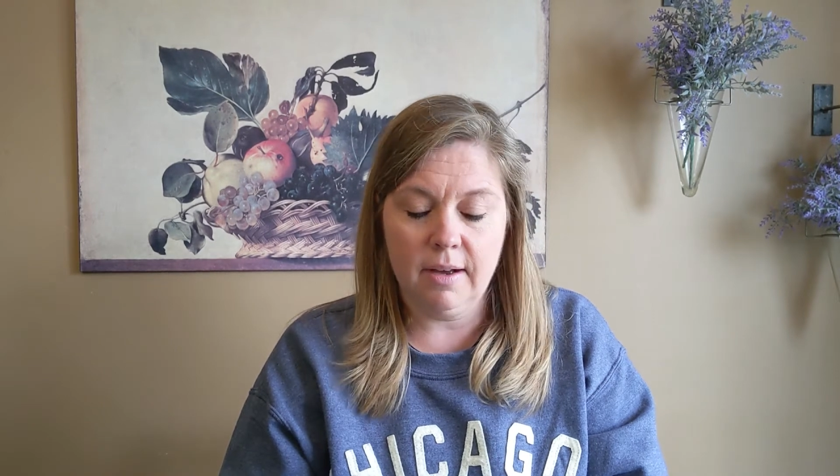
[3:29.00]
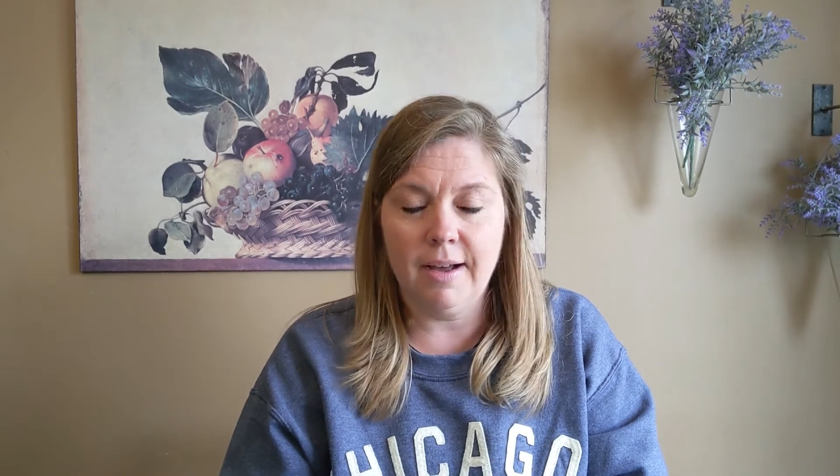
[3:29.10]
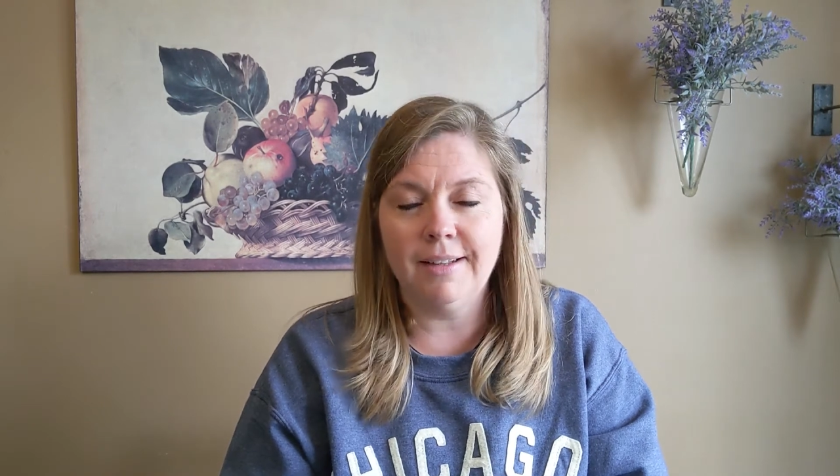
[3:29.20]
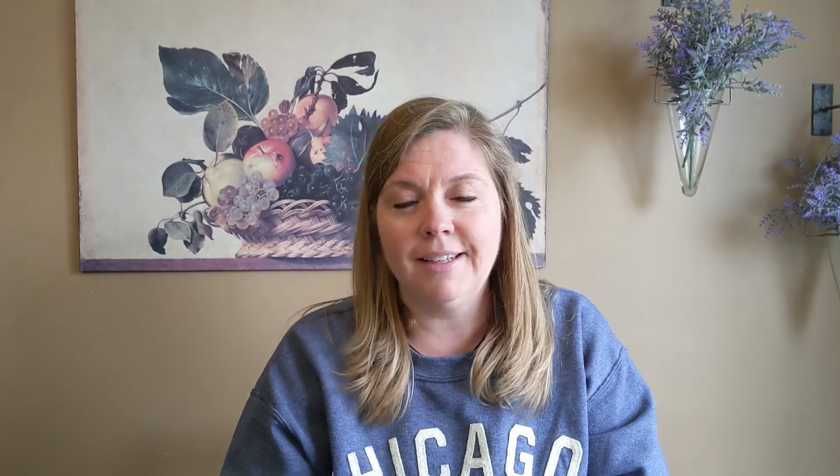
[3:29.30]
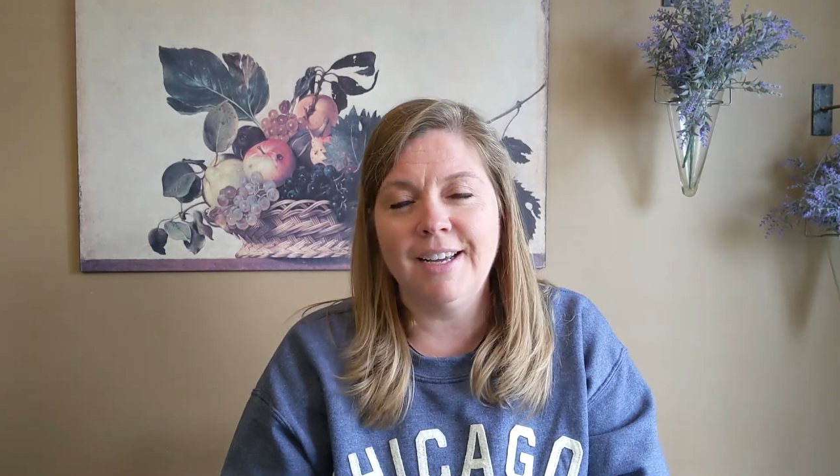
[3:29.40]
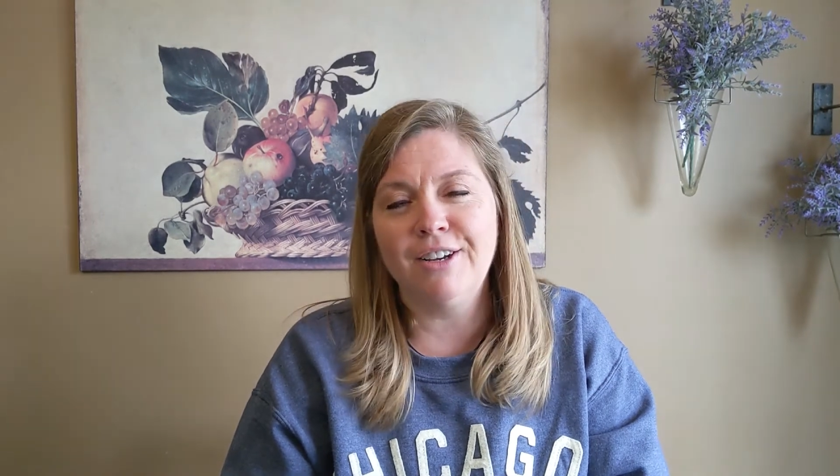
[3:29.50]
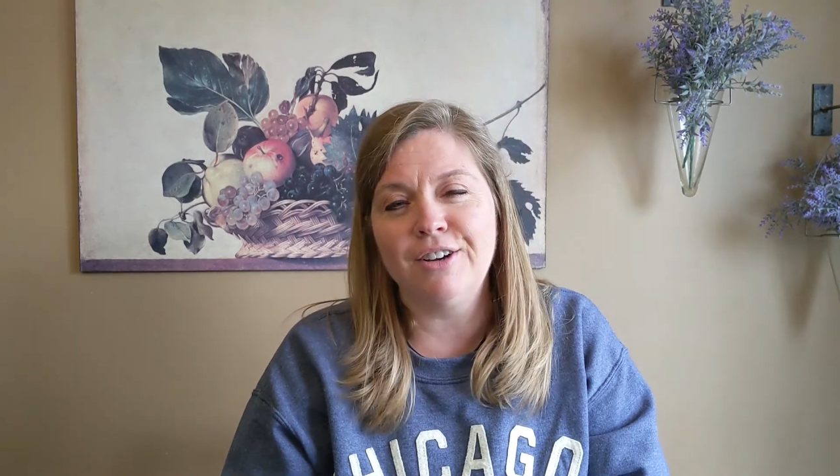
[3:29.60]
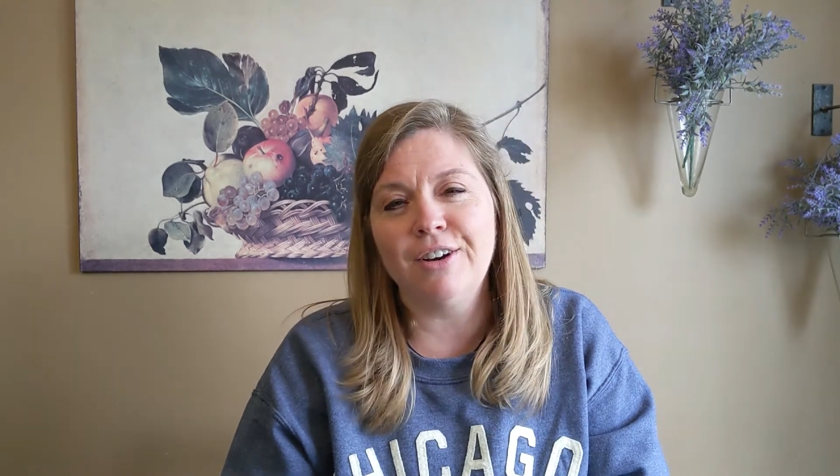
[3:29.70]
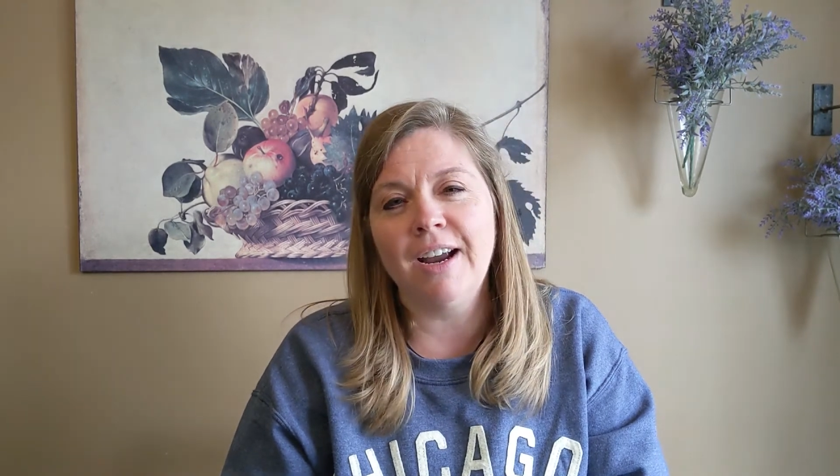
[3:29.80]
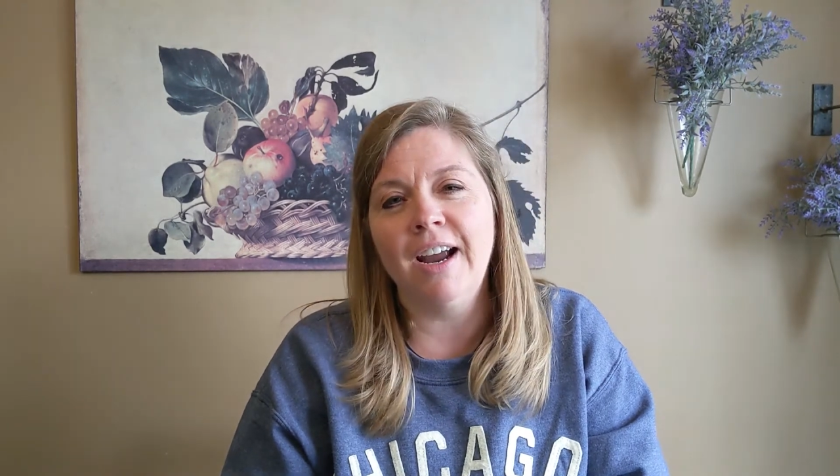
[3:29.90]
"I like
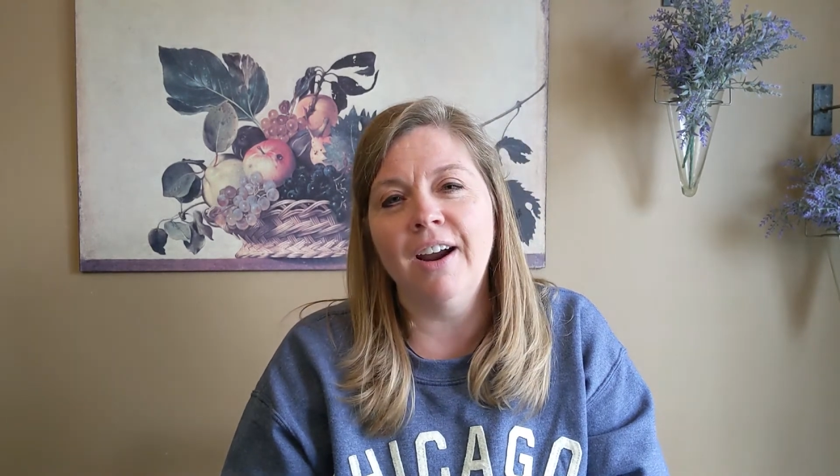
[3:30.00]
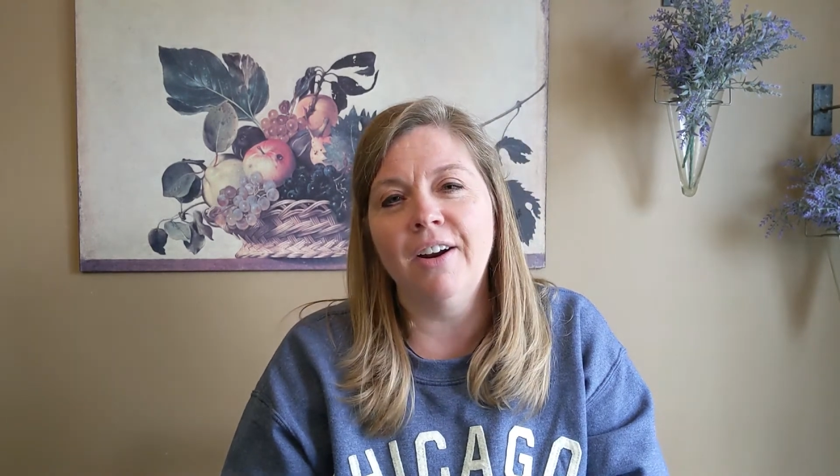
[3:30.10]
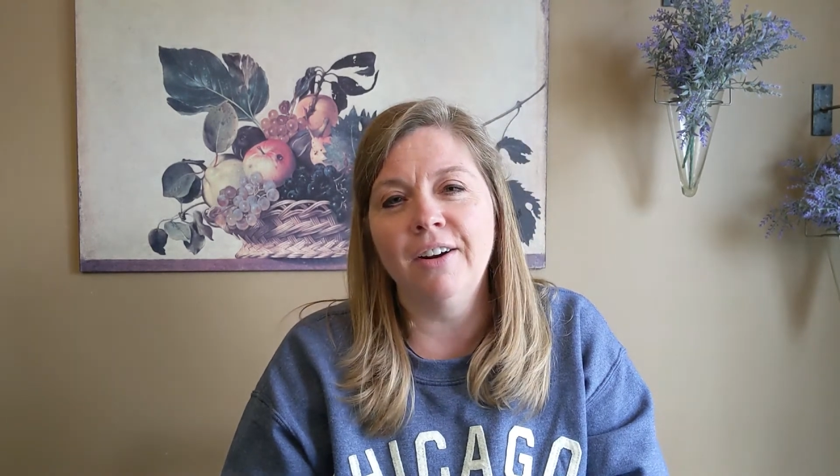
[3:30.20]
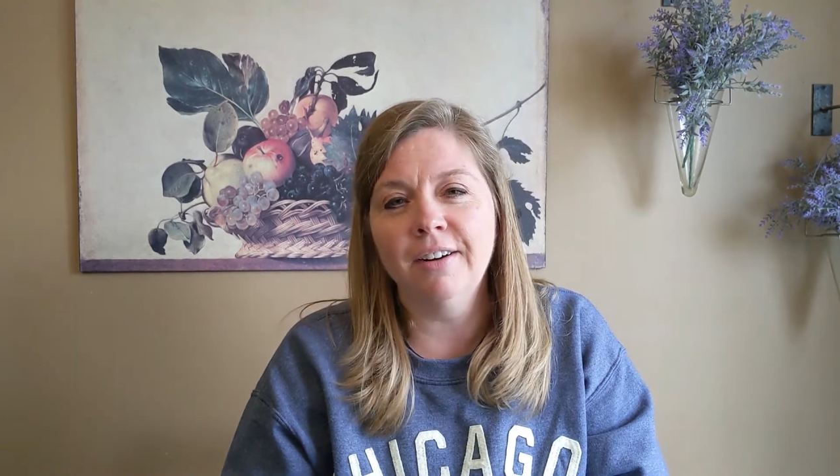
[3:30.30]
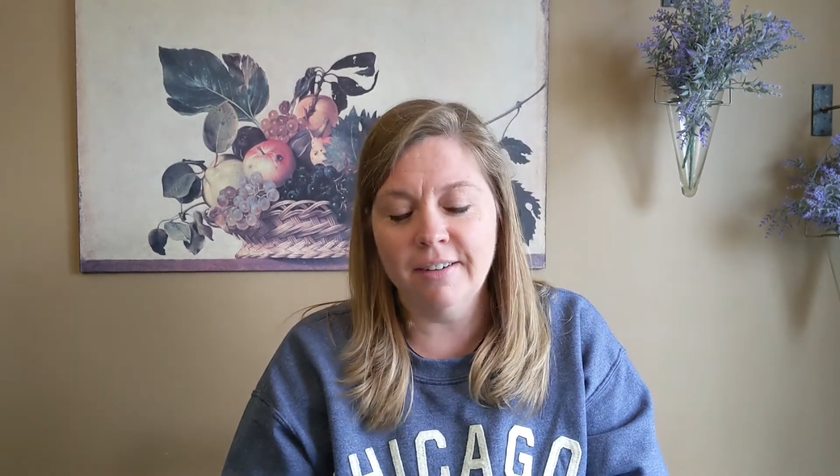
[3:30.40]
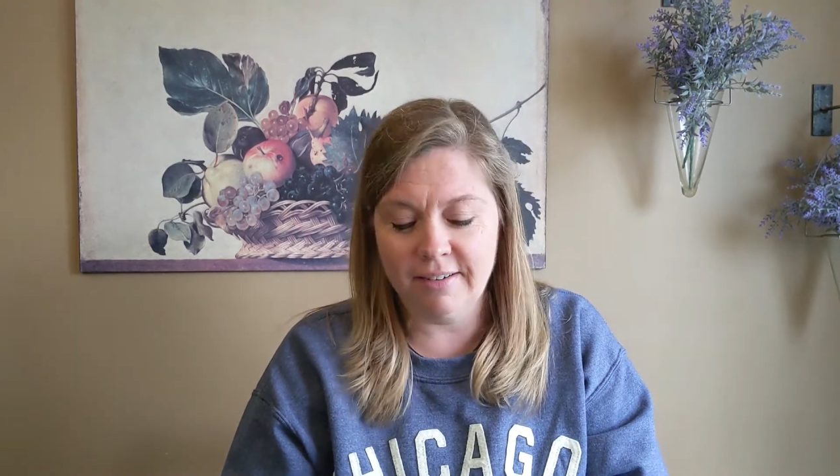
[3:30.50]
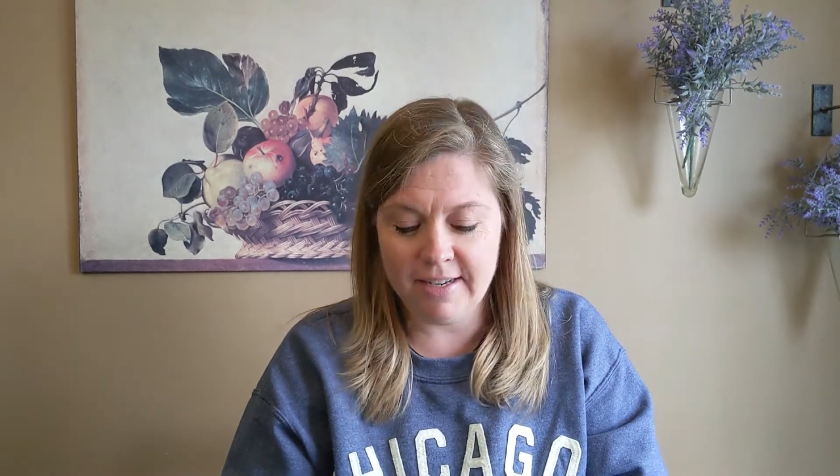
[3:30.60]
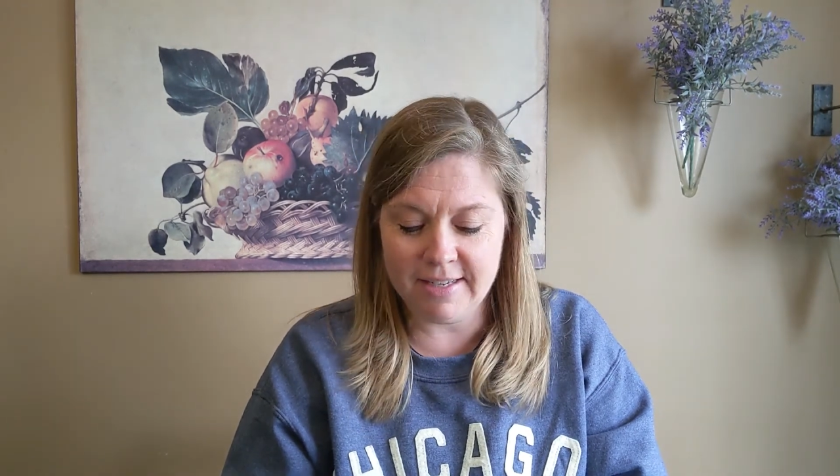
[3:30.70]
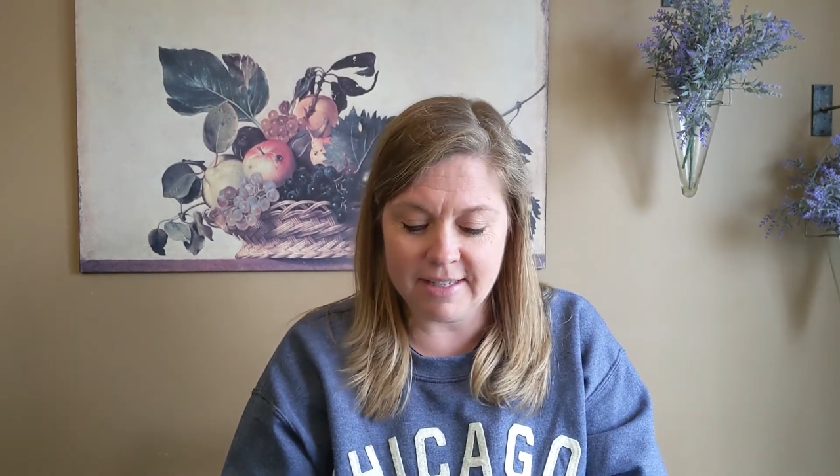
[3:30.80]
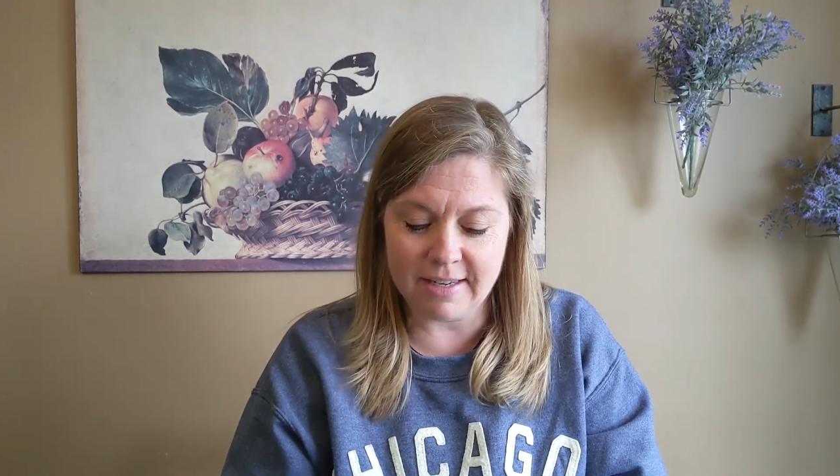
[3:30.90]
your hair,"
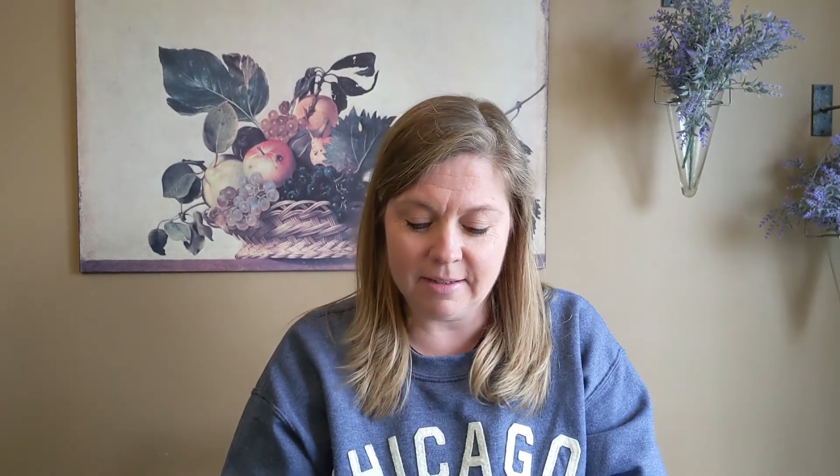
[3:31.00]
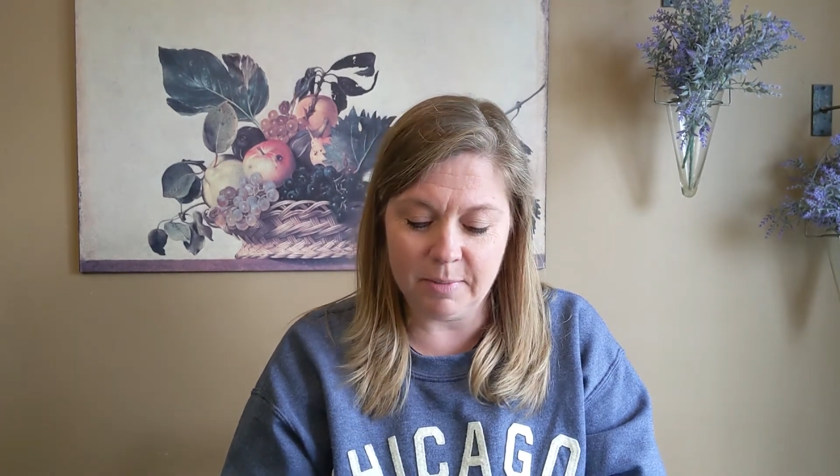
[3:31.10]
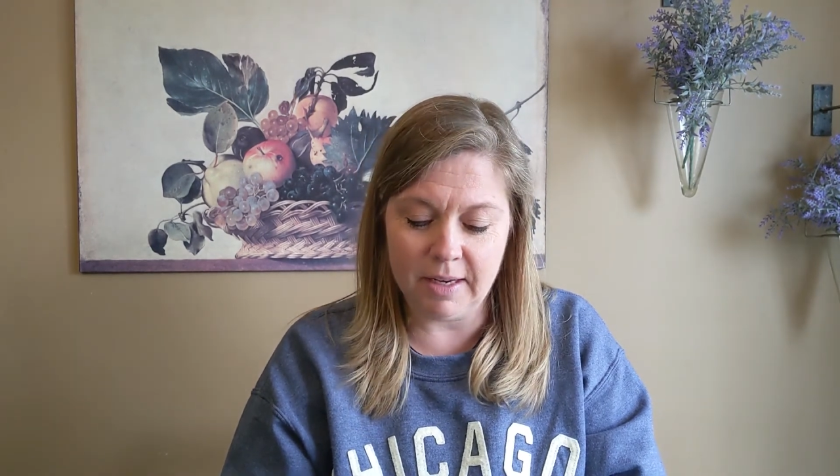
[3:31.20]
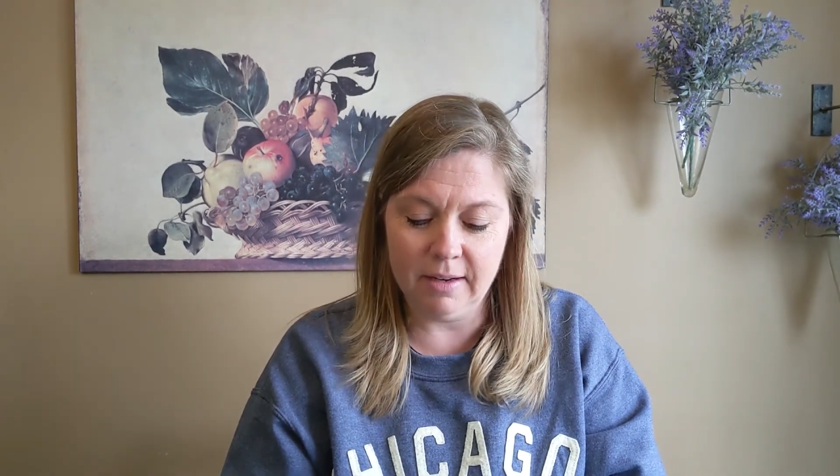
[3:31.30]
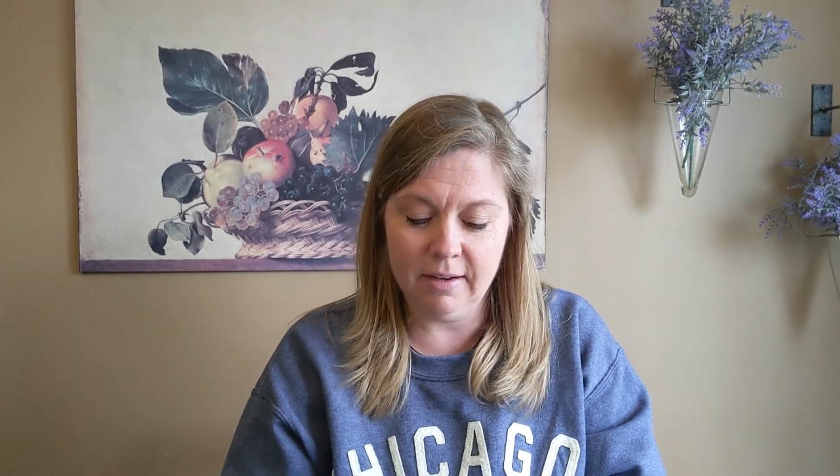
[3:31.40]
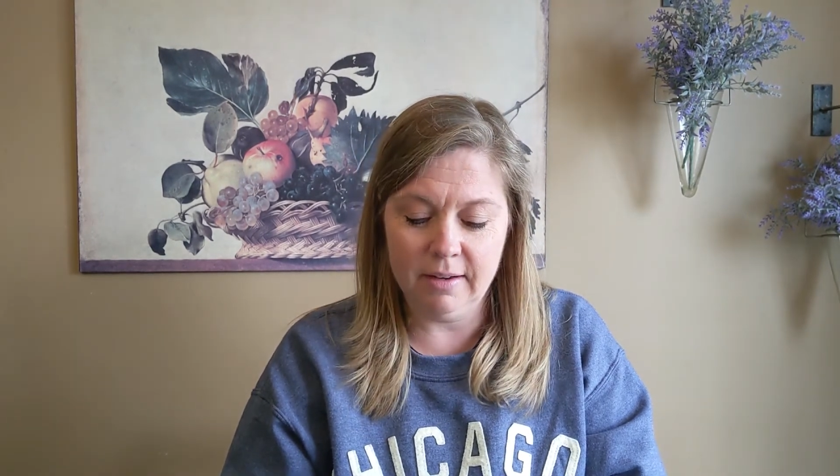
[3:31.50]
he said to me.